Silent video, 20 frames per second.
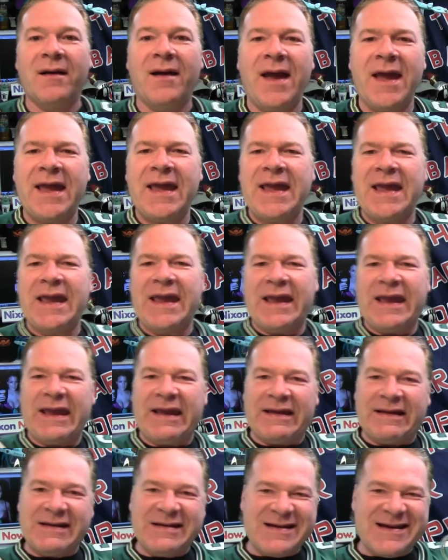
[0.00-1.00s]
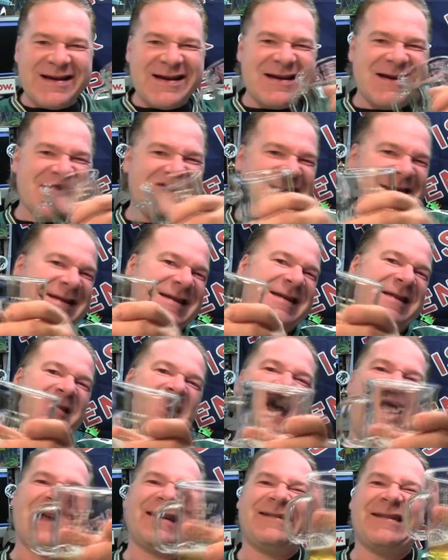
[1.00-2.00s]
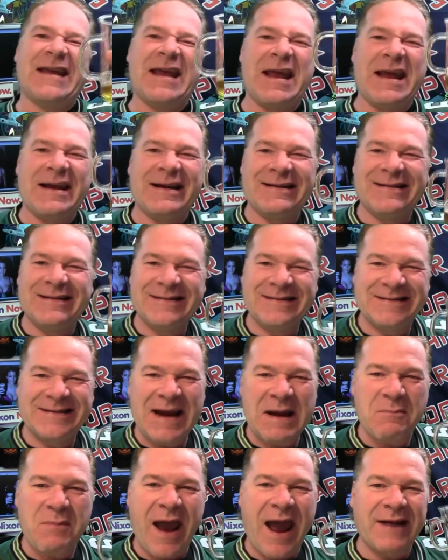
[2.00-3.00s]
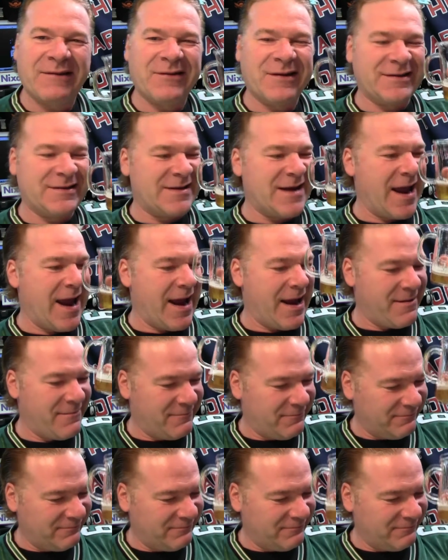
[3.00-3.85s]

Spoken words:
Hey, Lassie, St. Patrick's Day.